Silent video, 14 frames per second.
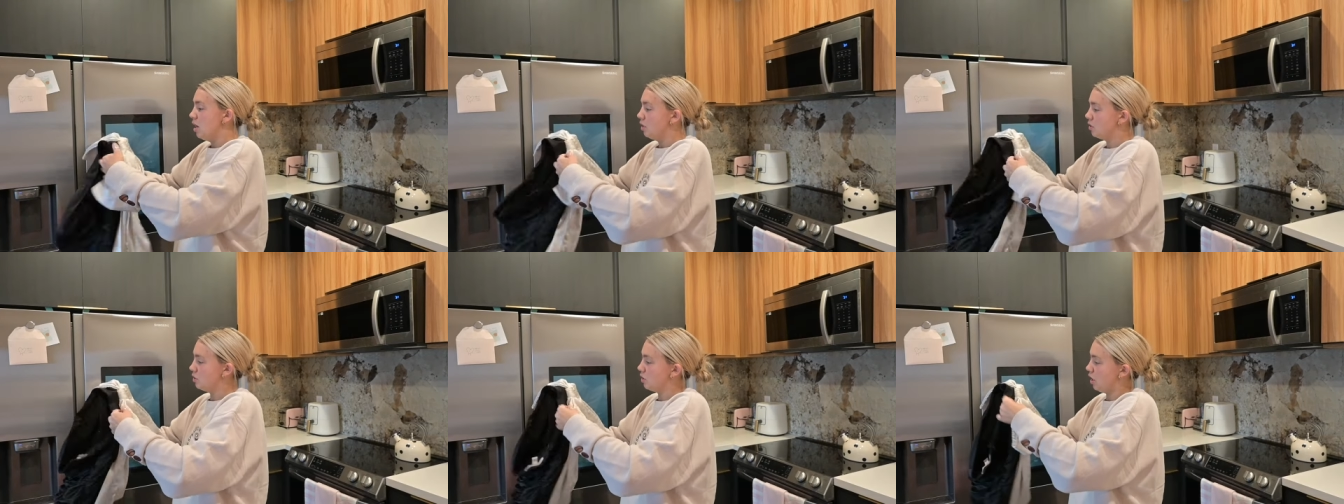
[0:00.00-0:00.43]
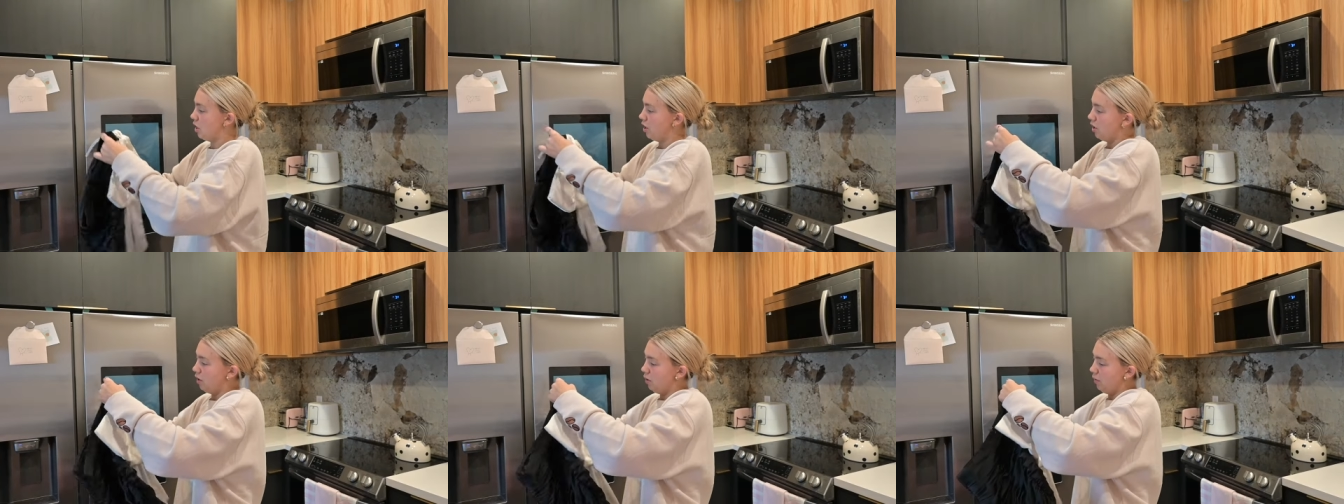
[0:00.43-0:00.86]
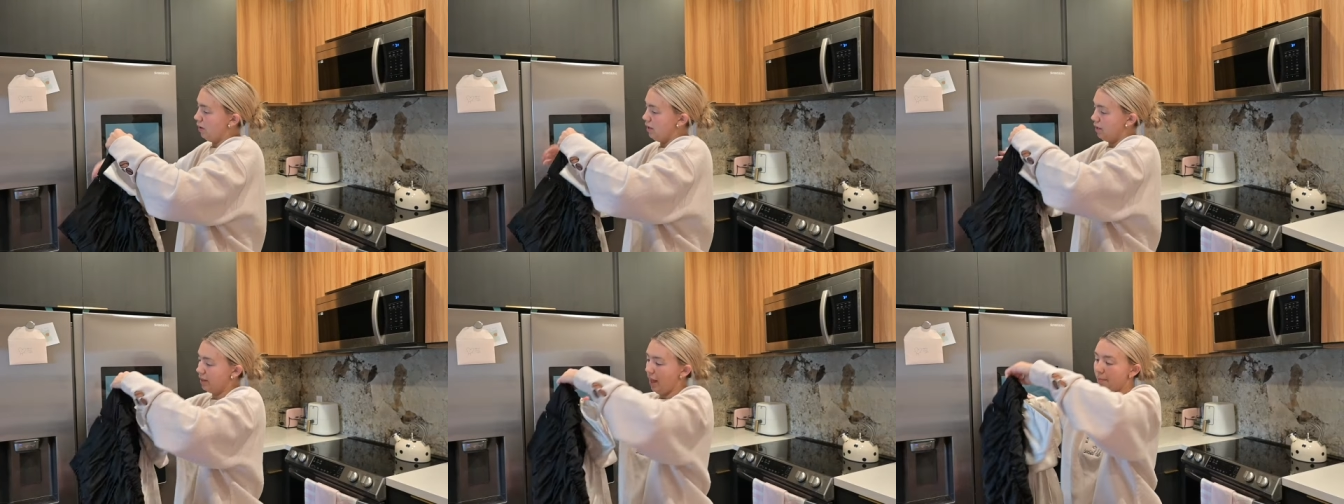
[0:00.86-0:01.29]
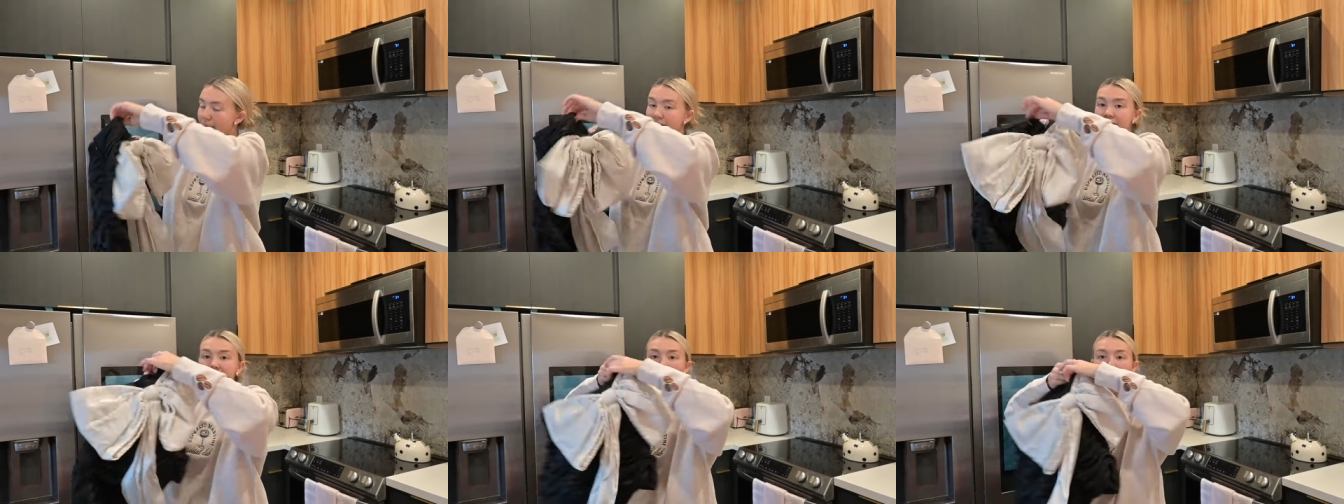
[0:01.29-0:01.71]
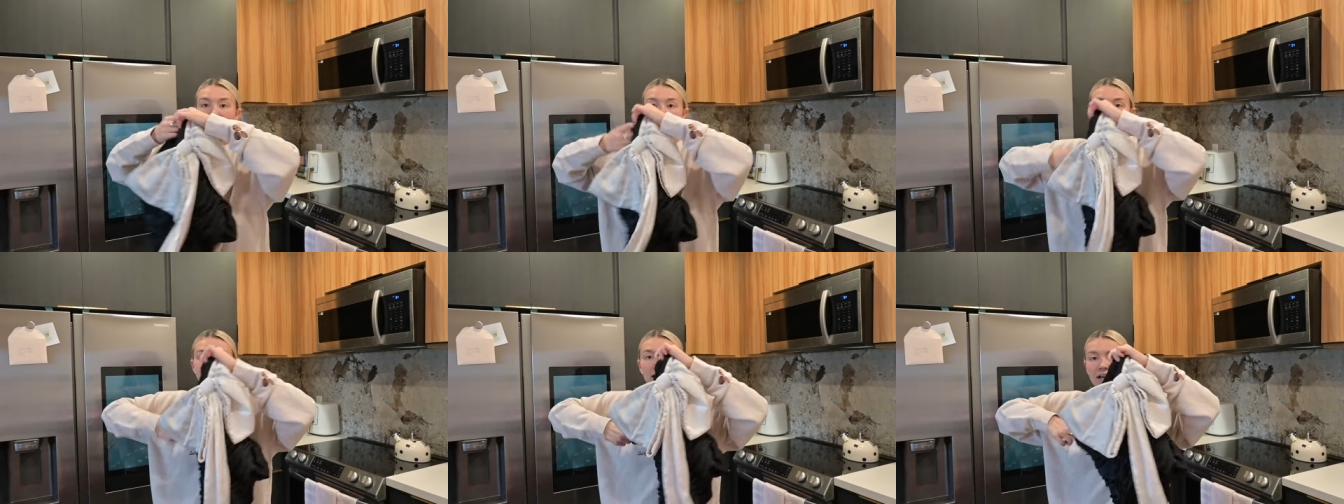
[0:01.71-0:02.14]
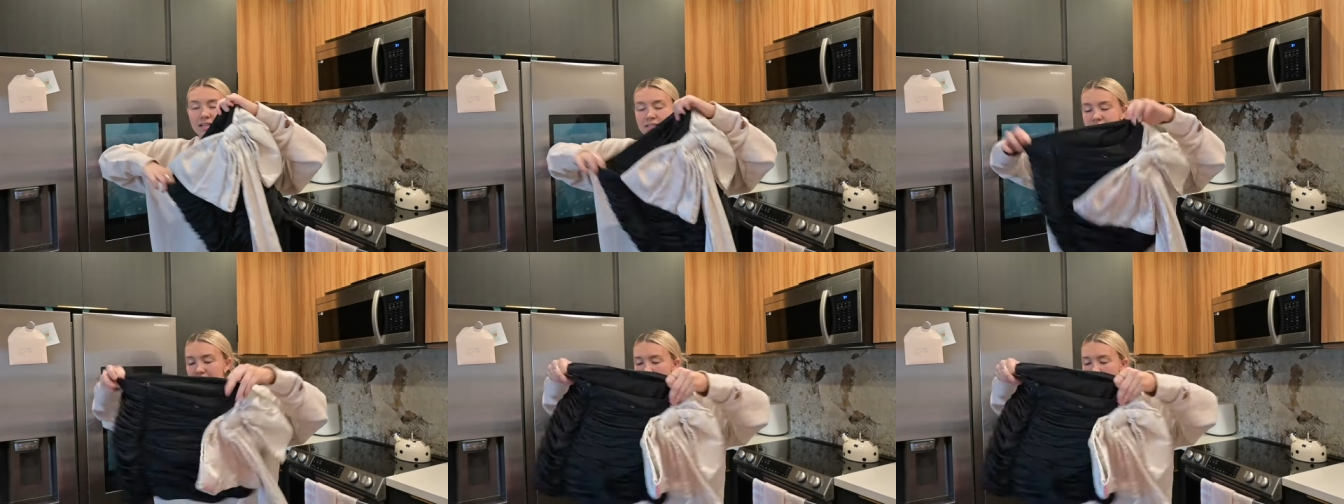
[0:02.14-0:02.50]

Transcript: So yeah, my Valentine's Day